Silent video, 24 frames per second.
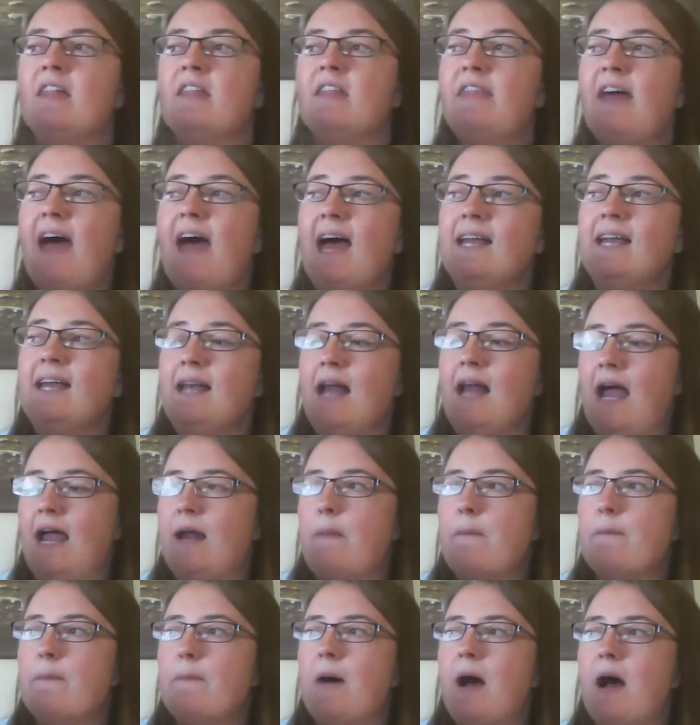That
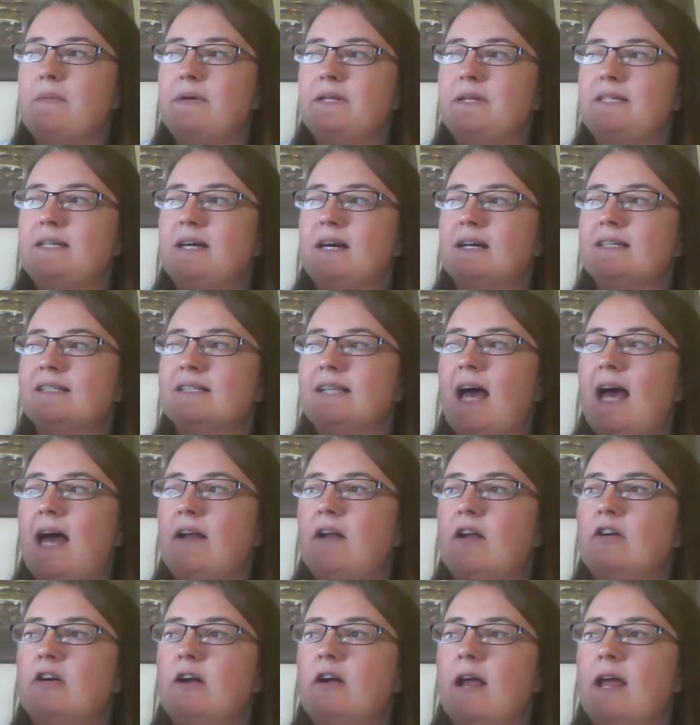night, Mama Duck sat
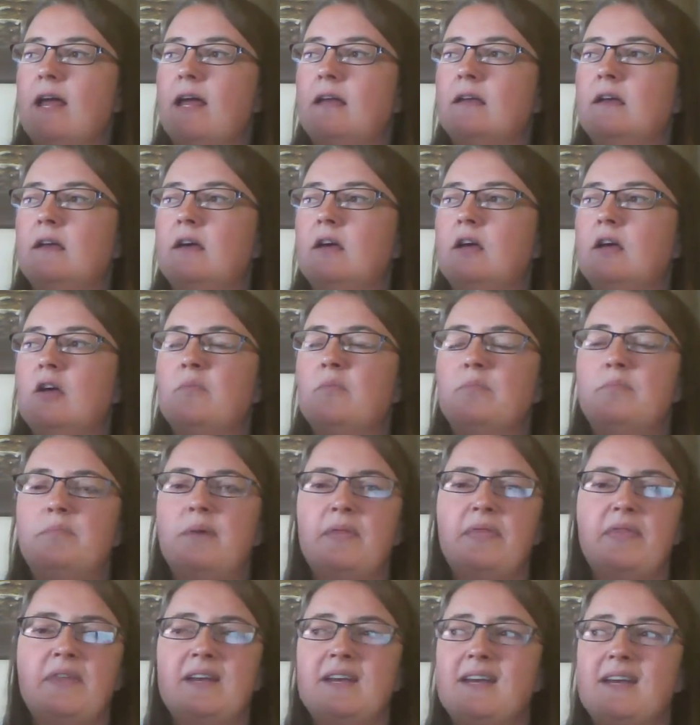on her egg,
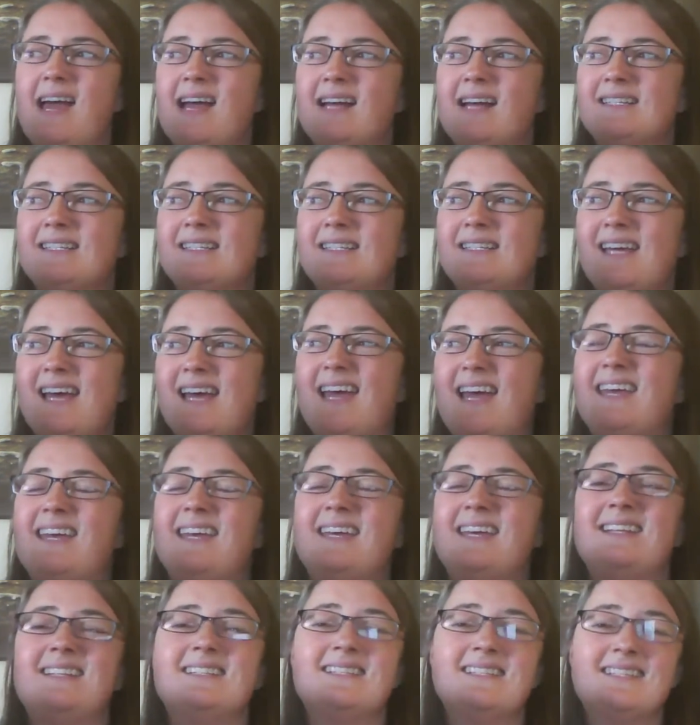but the next day
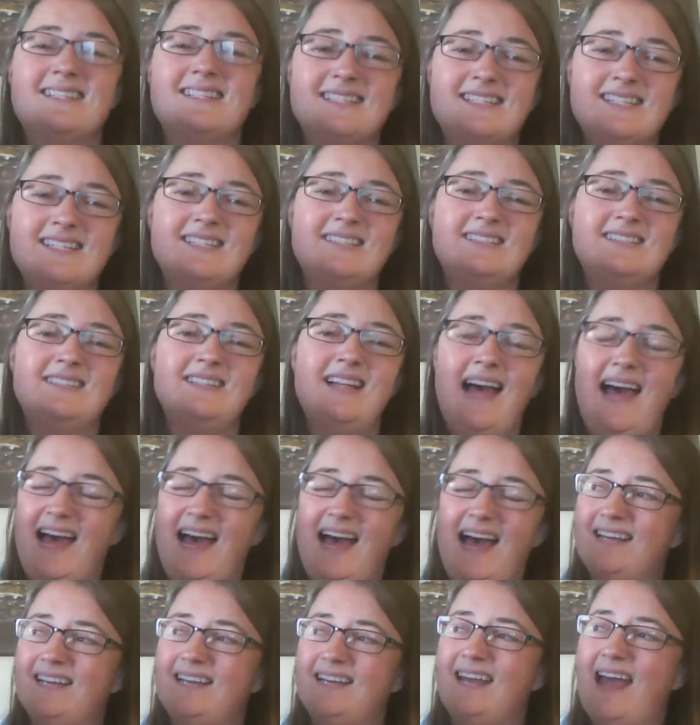it still
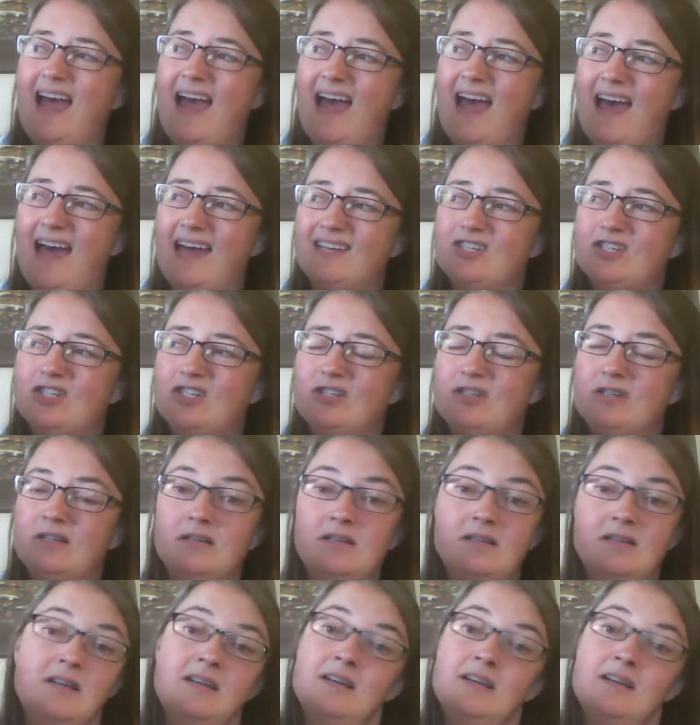hadn't hatched.
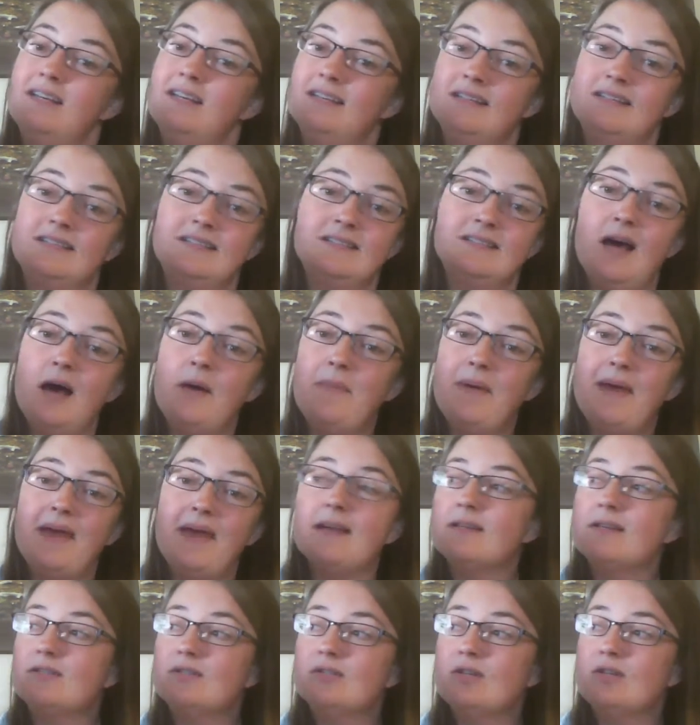Some
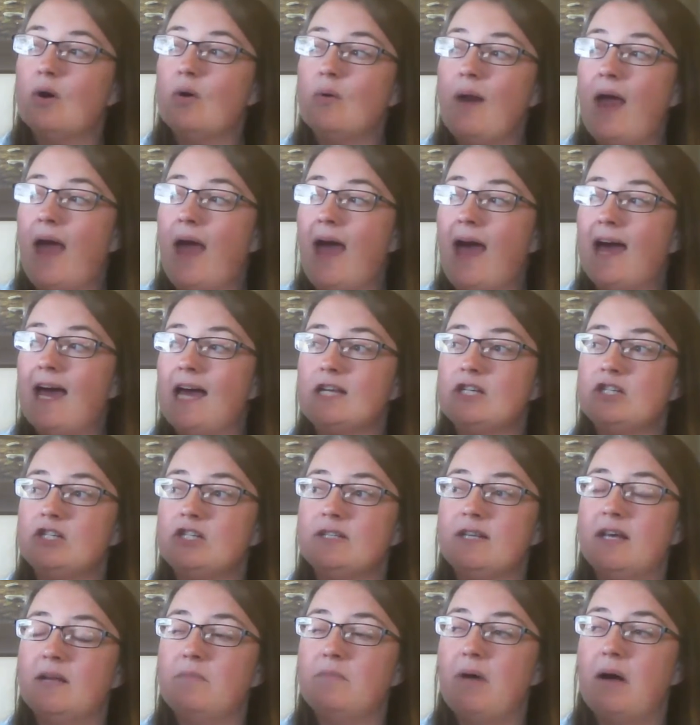eggs don't hatch,
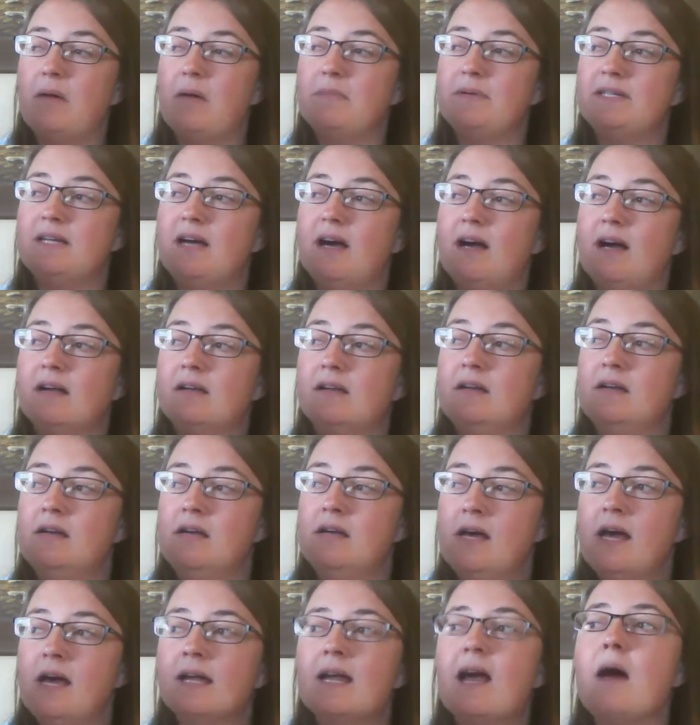said Mama Duck.
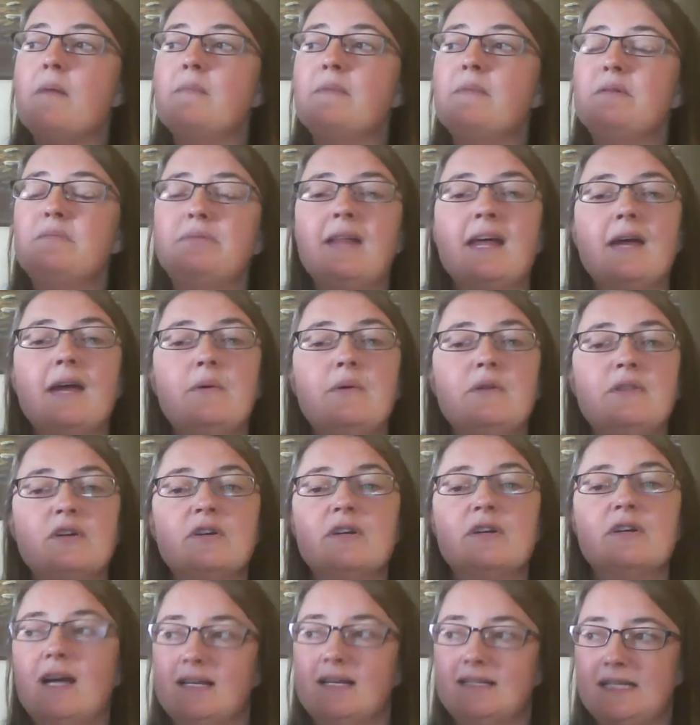Come and play with
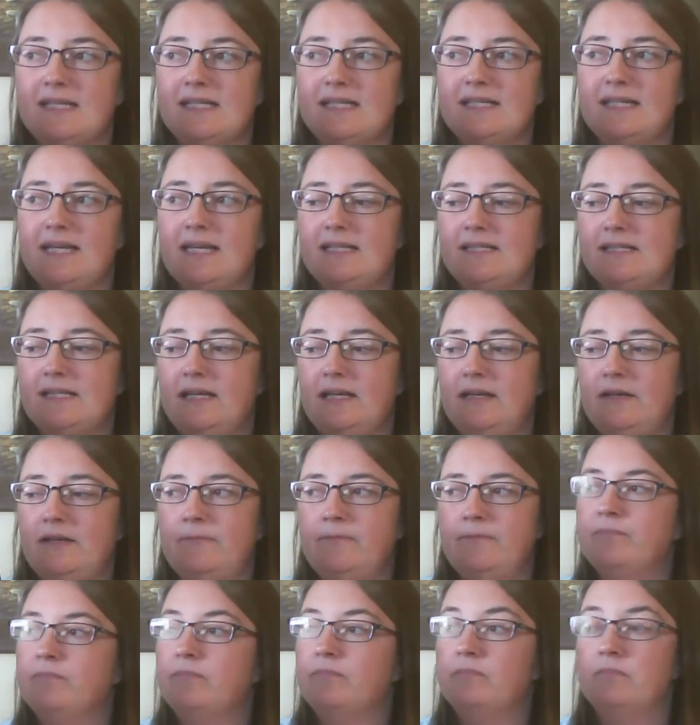your cousins, Daisy.
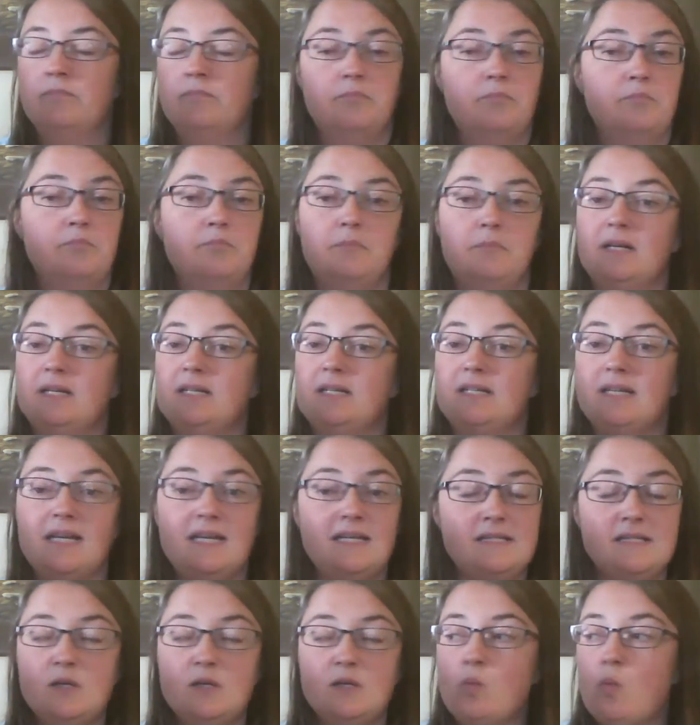But
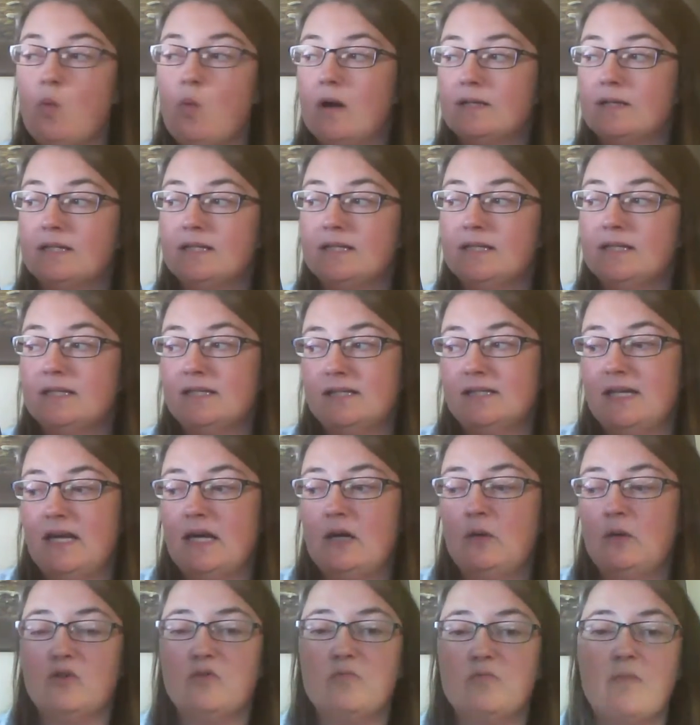Daisy wanted to
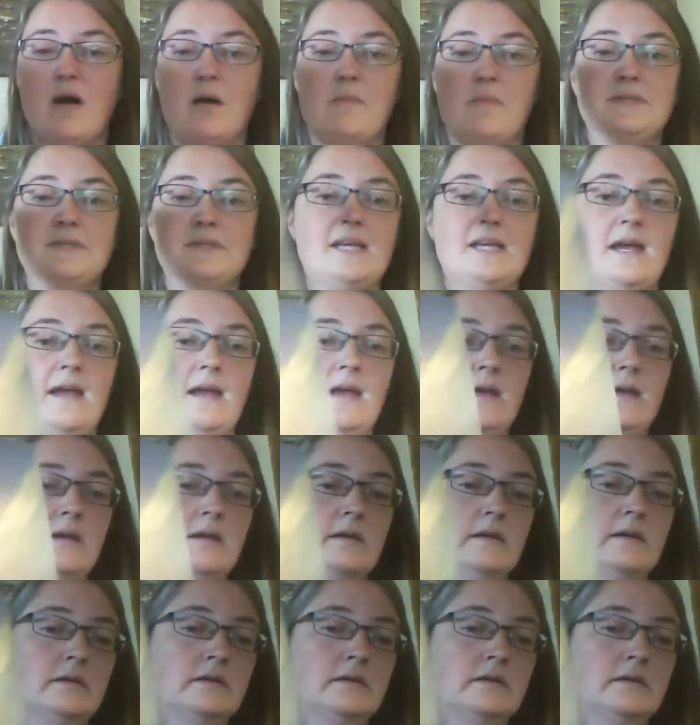stay with Mama's egg.